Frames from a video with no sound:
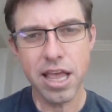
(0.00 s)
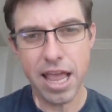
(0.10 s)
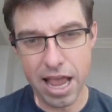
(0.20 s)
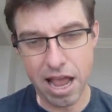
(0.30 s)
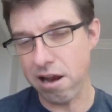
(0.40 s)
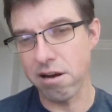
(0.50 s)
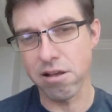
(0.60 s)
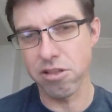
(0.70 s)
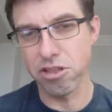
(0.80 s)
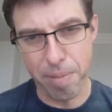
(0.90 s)

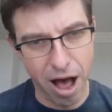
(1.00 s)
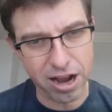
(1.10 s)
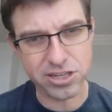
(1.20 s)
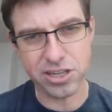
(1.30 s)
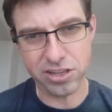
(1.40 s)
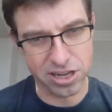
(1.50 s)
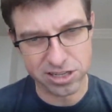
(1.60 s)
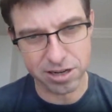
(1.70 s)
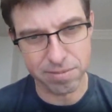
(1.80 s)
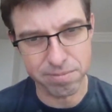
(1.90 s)
in the box and the
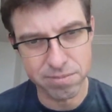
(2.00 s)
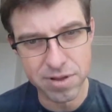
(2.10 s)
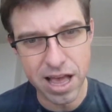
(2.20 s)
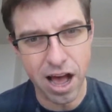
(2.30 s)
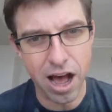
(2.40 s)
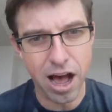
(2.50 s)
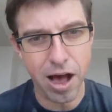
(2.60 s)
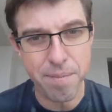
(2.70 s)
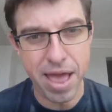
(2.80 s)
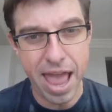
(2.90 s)
system.
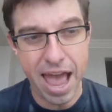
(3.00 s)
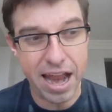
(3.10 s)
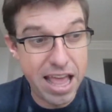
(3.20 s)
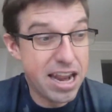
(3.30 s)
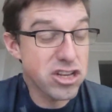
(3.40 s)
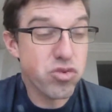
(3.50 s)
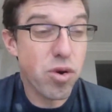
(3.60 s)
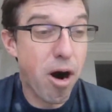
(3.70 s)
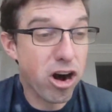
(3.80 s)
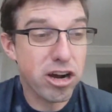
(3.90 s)
And it is
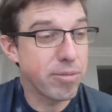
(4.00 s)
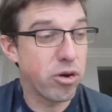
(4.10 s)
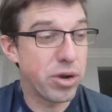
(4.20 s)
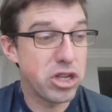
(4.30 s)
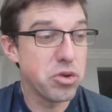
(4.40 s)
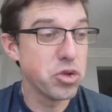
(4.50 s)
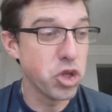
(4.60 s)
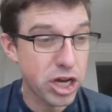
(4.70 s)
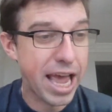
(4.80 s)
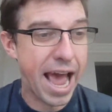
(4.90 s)
remarkable when you
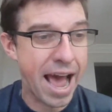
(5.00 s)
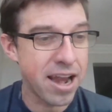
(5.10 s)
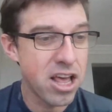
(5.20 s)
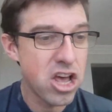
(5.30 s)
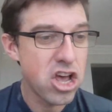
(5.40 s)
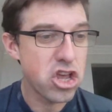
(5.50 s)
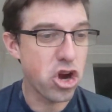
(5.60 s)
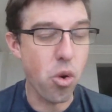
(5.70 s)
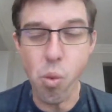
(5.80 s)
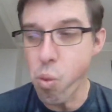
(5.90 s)
look at,
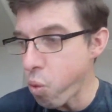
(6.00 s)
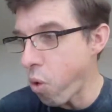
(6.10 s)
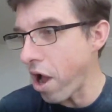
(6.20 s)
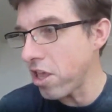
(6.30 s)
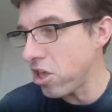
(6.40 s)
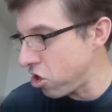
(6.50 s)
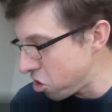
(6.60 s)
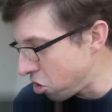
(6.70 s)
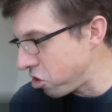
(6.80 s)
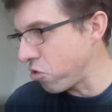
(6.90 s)

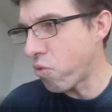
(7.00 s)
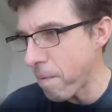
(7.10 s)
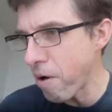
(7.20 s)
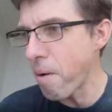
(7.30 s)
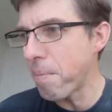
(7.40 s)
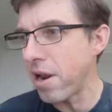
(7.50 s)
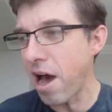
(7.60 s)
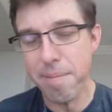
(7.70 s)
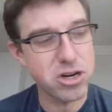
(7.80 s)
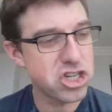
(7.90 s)
you rip open
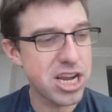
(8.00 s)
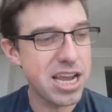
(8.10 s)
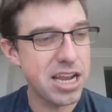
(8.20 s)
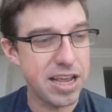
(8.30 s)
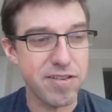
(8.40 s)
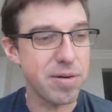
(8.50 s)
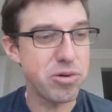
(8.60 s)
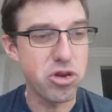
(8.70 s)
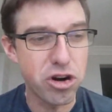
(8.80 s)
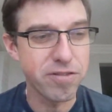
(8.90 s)
a machine, even a
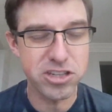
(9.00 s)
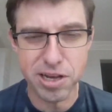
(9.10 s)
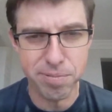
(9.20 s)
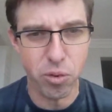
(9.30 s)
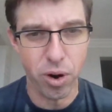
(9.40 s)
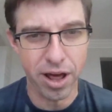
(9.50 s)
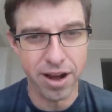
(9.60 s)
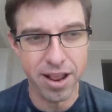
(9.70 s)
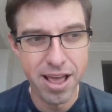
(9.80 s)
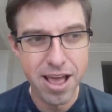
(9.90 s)
putatively simple
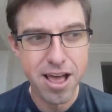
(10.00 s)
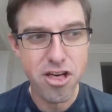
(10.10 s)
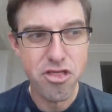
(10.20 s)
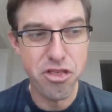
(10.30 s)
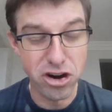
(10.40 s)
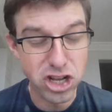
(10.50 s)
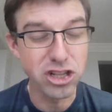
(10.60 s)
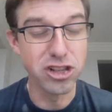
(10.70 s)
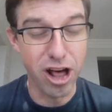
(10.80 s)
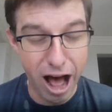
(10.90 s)
one, there's a
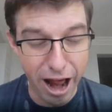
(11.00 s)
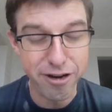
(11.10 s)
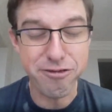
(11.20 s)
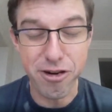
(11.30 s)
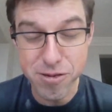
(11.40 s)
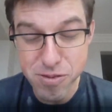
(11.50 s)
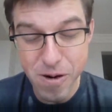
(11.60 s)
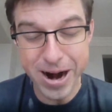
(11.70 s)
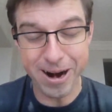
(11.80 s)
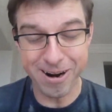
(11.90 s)
lot of
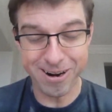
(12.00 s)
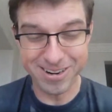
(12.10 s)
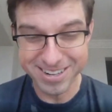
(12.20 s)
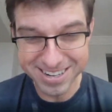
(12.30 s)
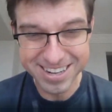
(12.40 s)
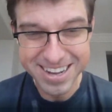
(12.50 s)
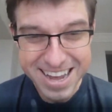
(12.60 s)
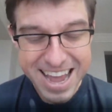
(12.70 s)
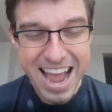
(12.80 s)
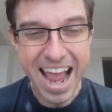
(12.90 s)
firmware.
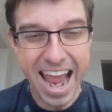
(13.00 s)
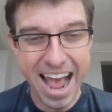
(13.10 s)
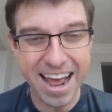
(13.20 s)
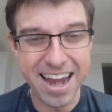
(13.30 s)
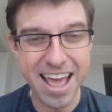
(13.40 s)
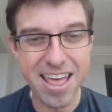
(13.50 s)
And